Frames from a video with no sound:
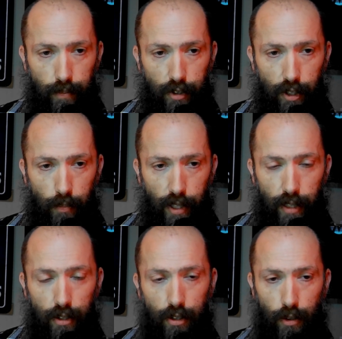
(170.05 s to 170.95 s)
submit
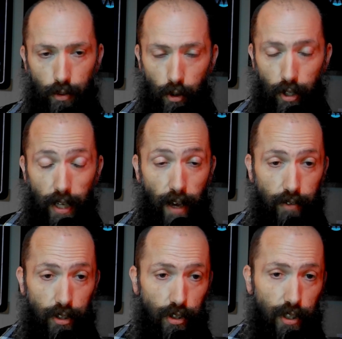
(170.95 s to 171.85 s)
it to authority
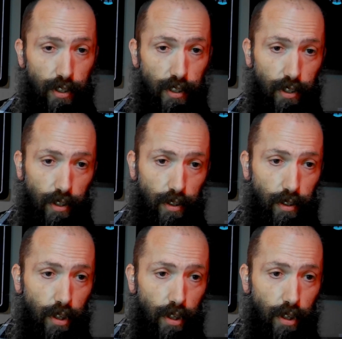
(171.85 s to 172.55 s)
having jurisdiction.